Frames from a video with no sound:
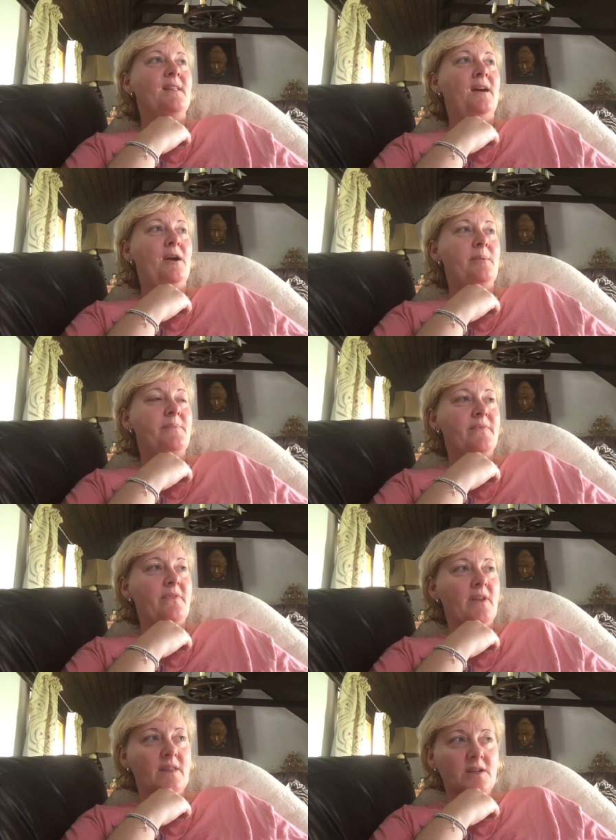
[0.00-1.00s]
And
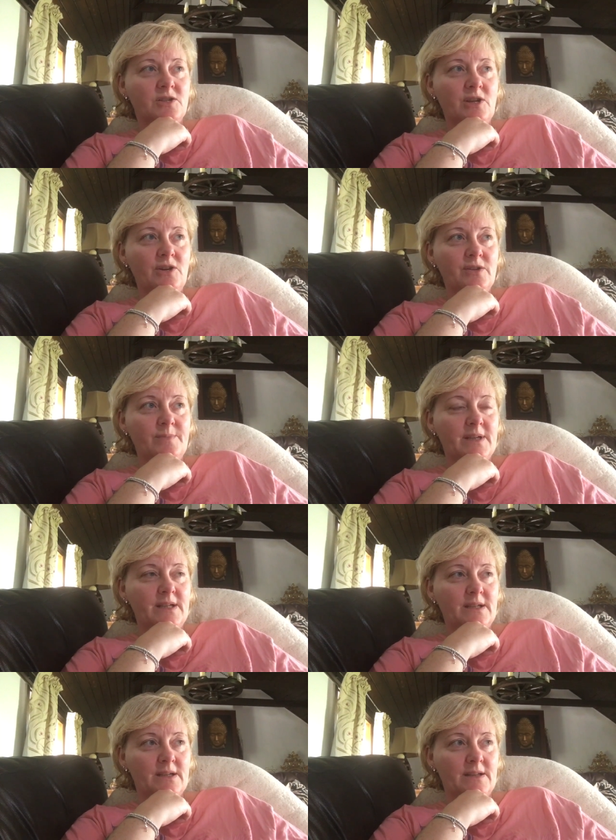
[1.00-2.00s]
they showed
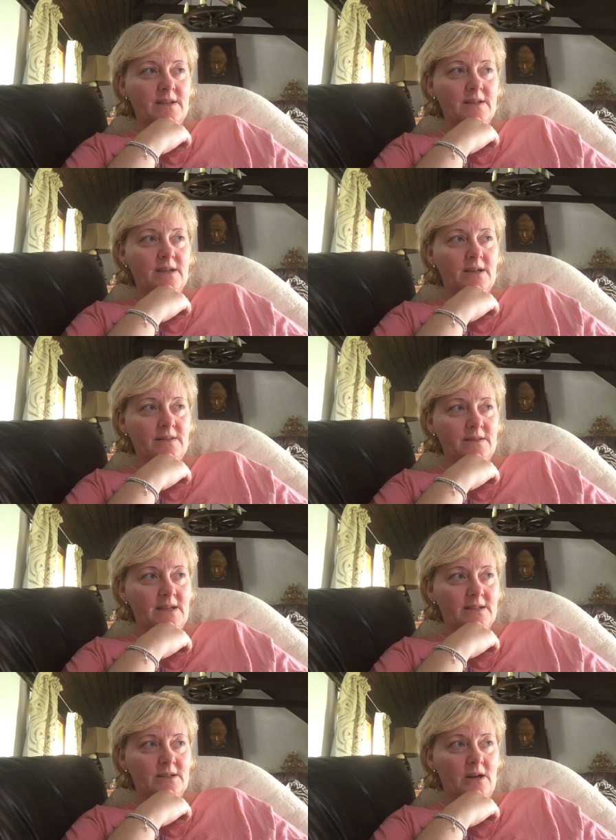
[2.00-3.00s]
me, and
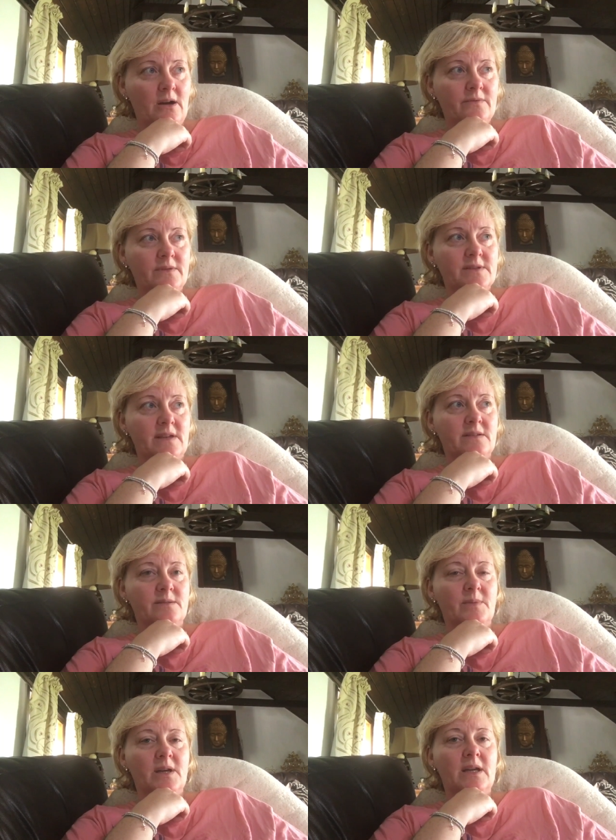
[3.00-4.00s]
then Khan said
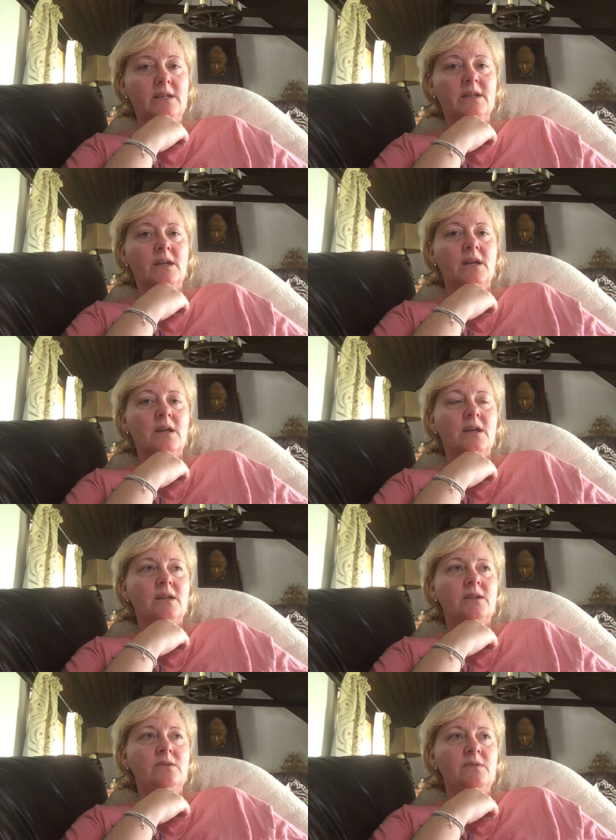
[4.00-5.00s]
to me,
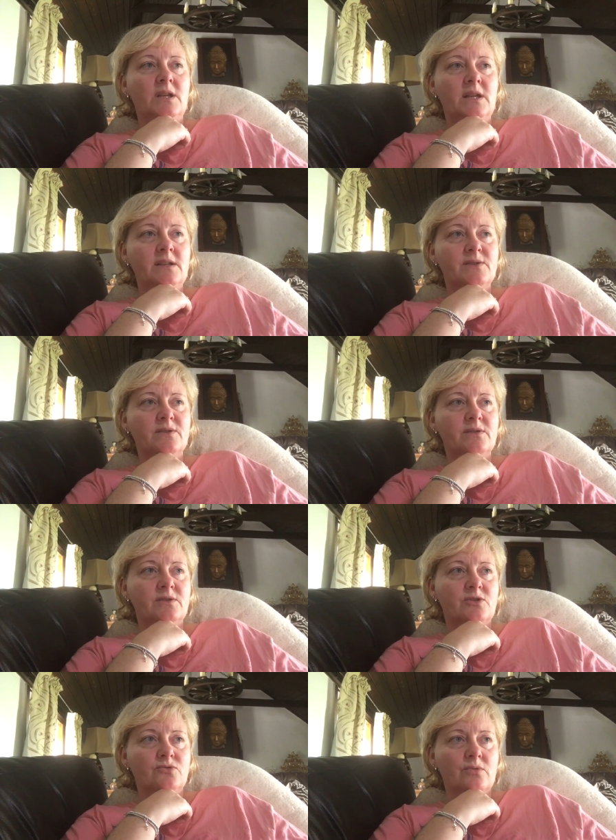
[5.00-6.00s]
you need
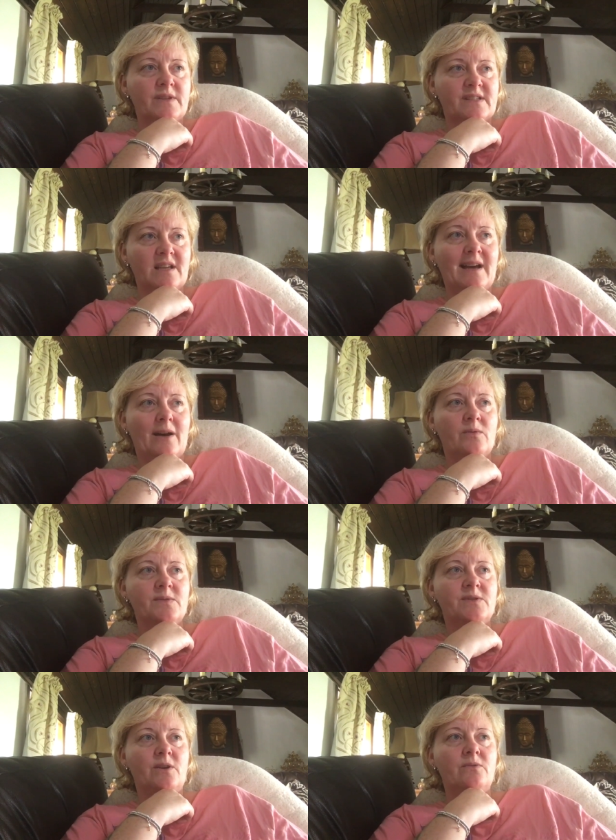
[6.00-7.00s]
to draw this
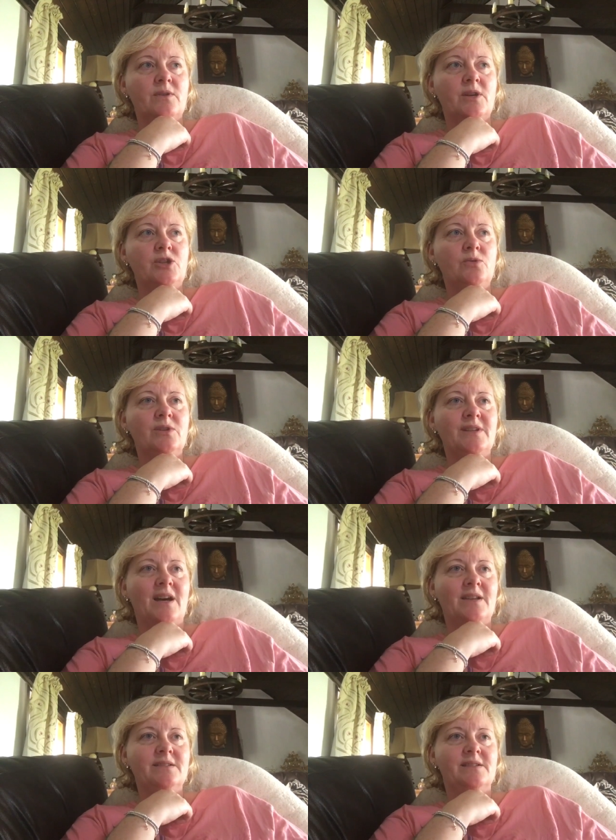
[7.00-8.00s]
out so that you can
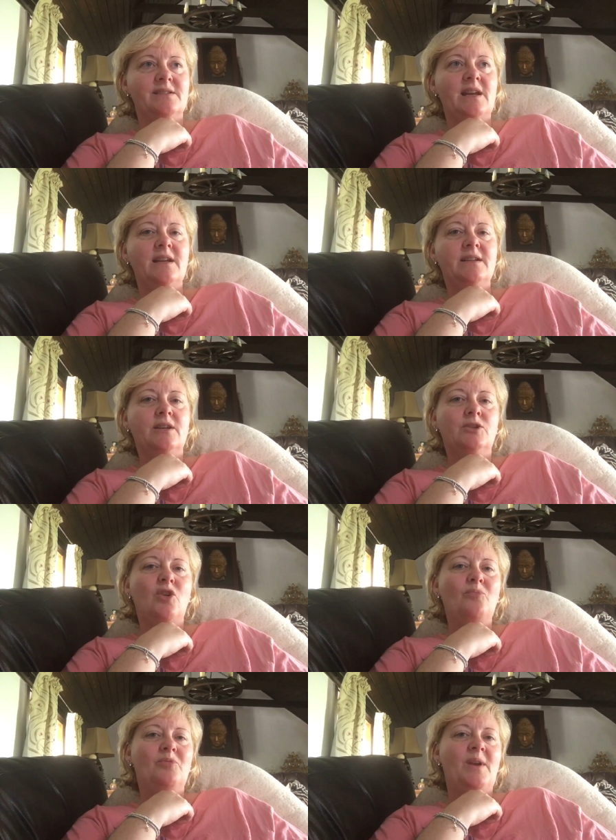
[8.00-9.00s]
understand it and
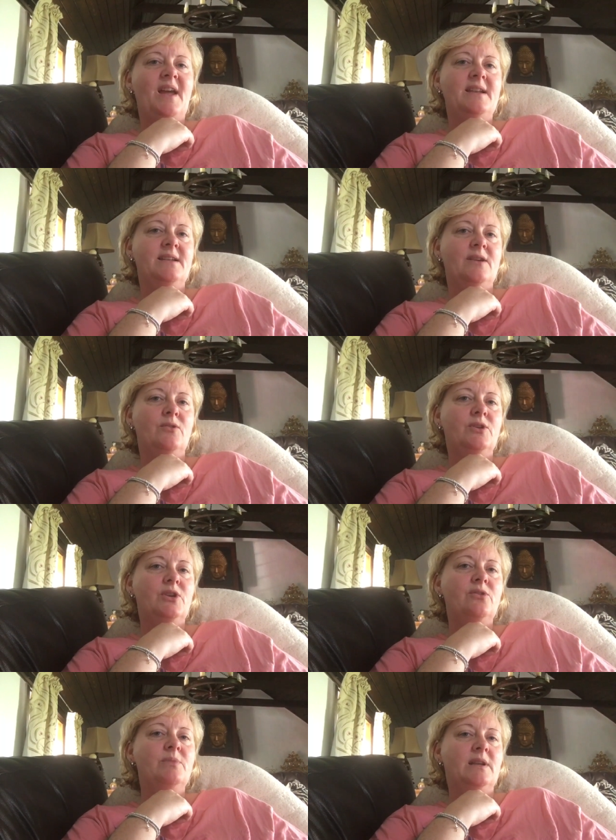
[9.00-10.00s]
comprehend it on a
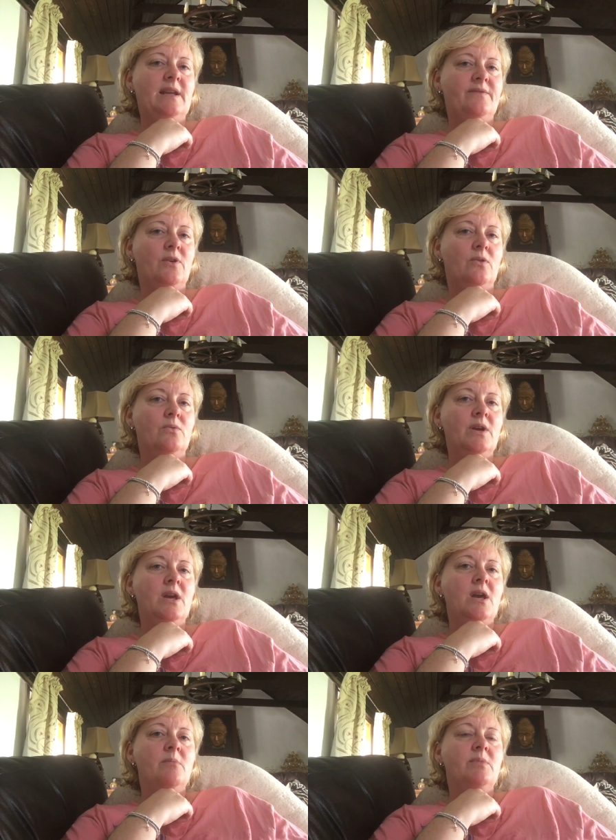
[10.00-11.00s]
human level,
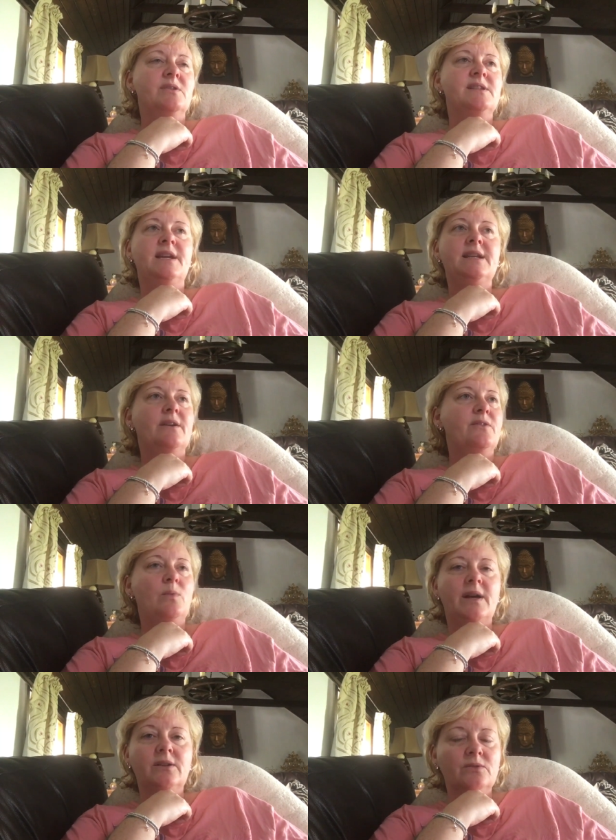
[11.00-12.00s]
because any other
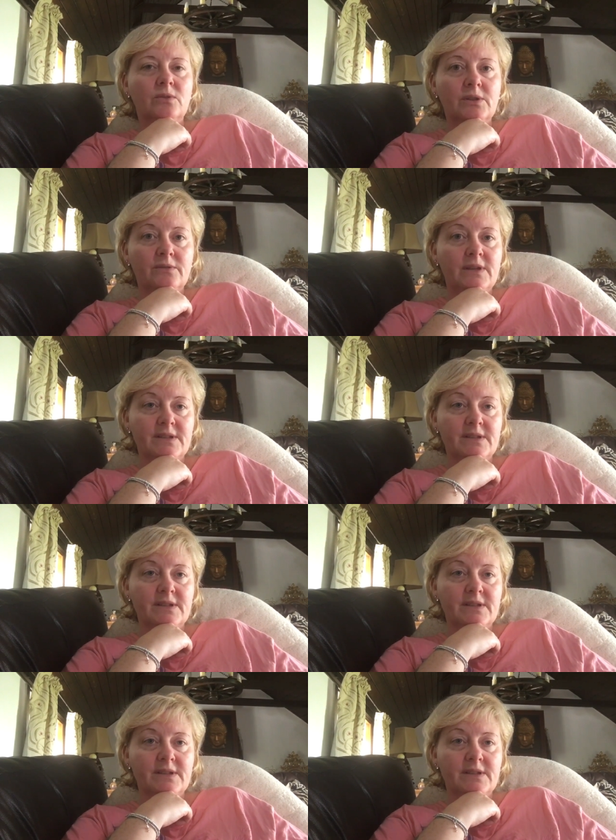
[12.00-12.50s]
way you're not going to